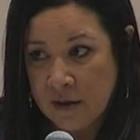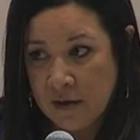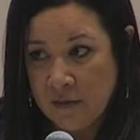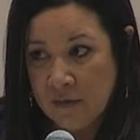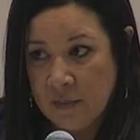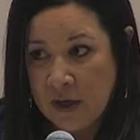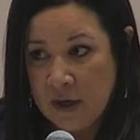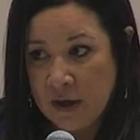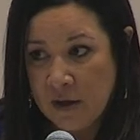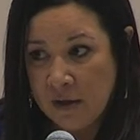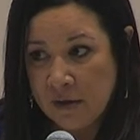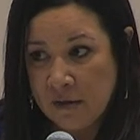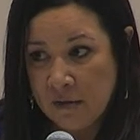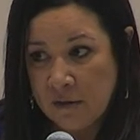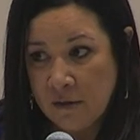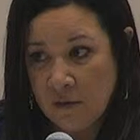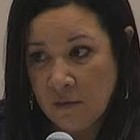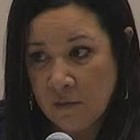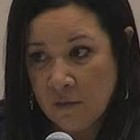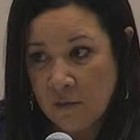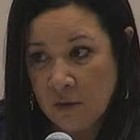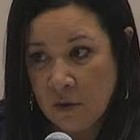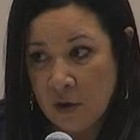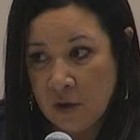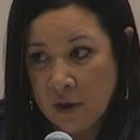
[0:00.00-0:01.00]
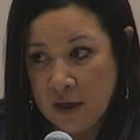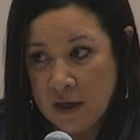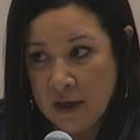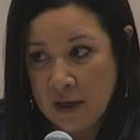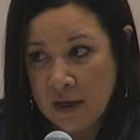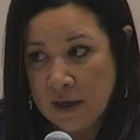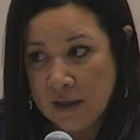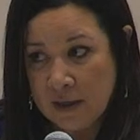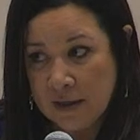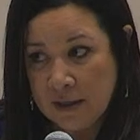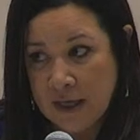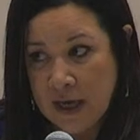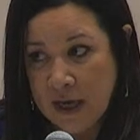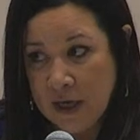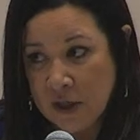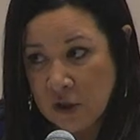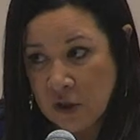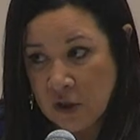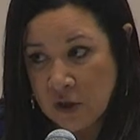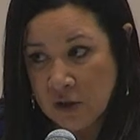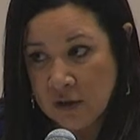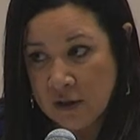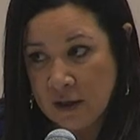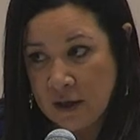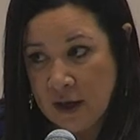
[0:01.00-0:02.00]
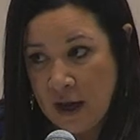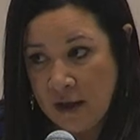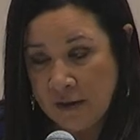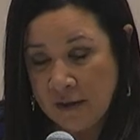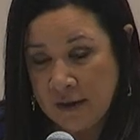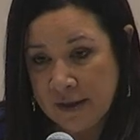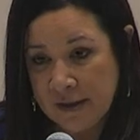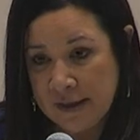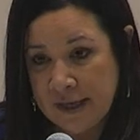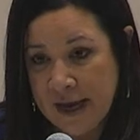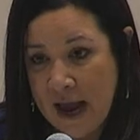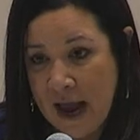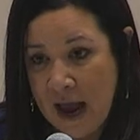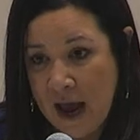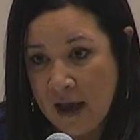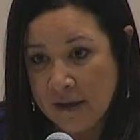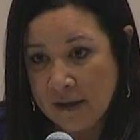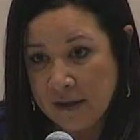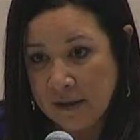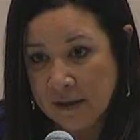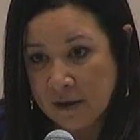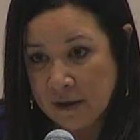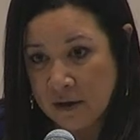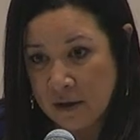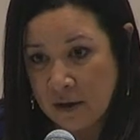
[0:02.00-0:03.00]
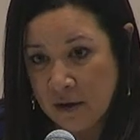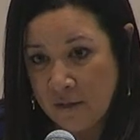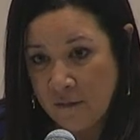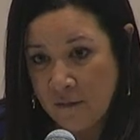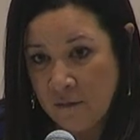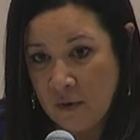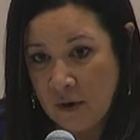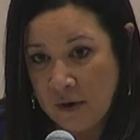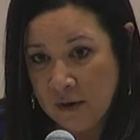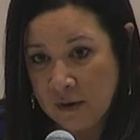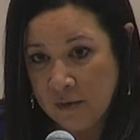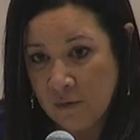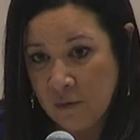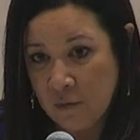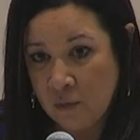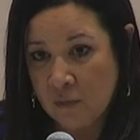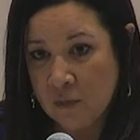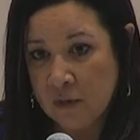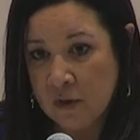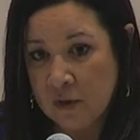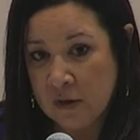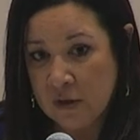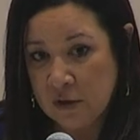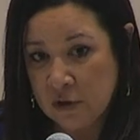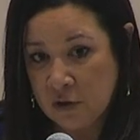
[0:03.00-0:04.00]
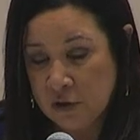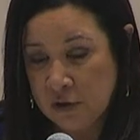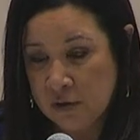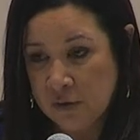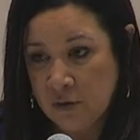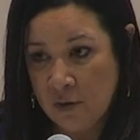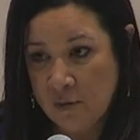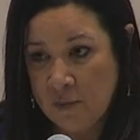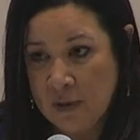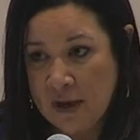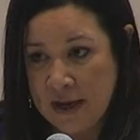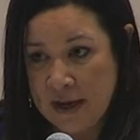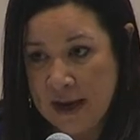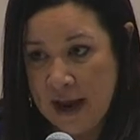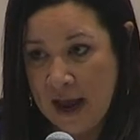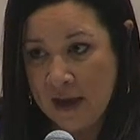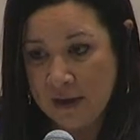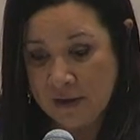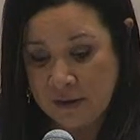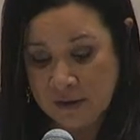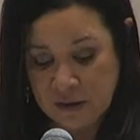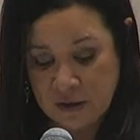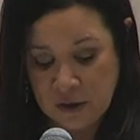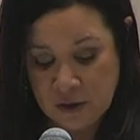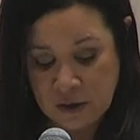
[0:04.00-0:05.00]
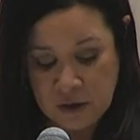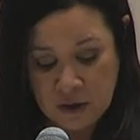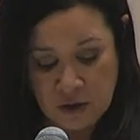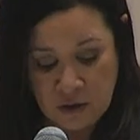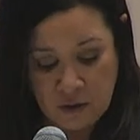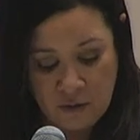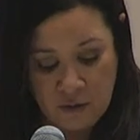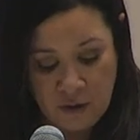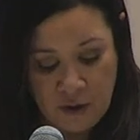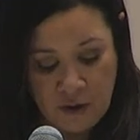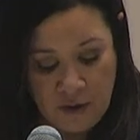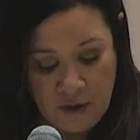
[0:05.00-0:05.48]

because of the looking intentionally at the task of what the students were being asked to do.